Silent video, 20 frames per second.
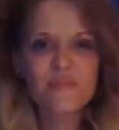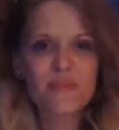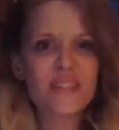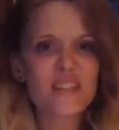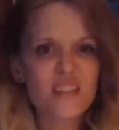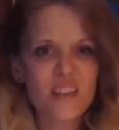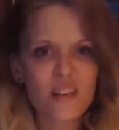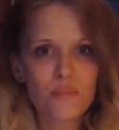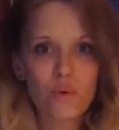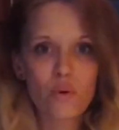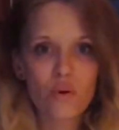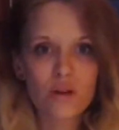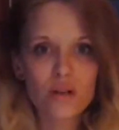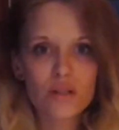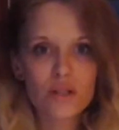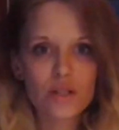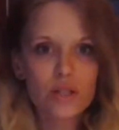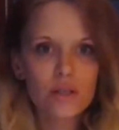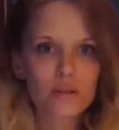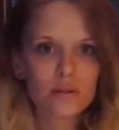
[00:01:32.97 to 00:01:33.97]
It's my sun
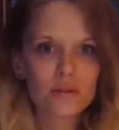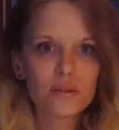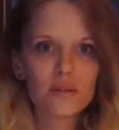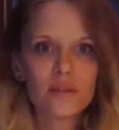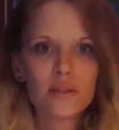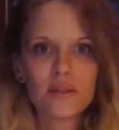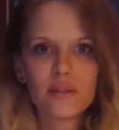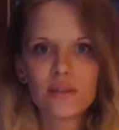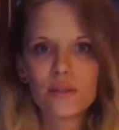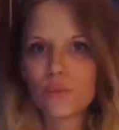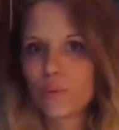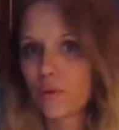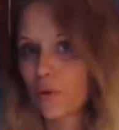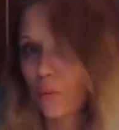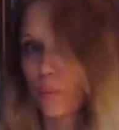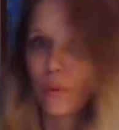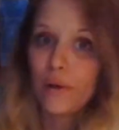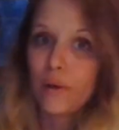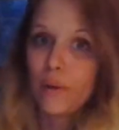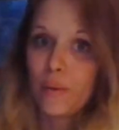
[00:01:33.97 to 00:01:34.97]
porch with a
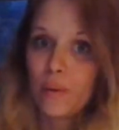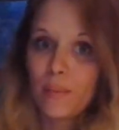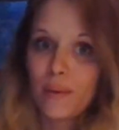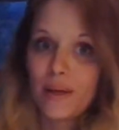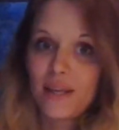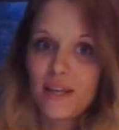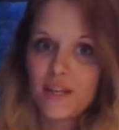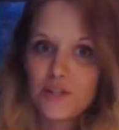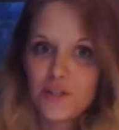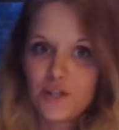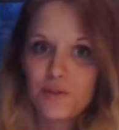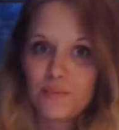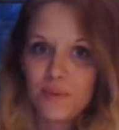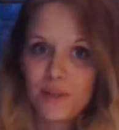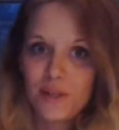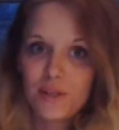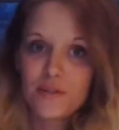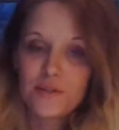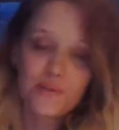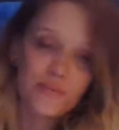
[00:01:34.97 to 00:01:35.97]
window to my kitchen
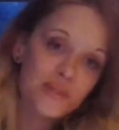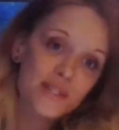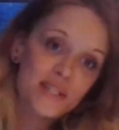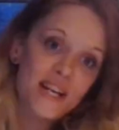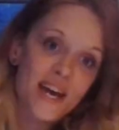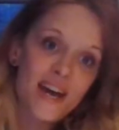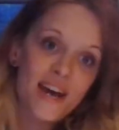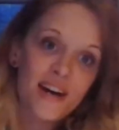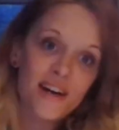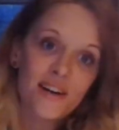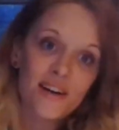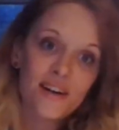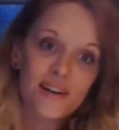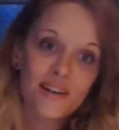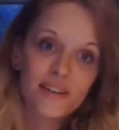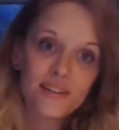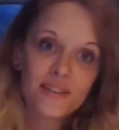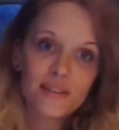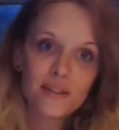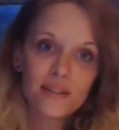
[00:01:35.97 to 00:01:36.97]
because it was an
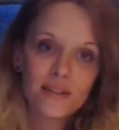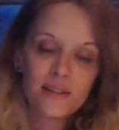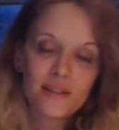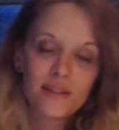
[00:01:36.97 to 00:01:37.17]
add-on,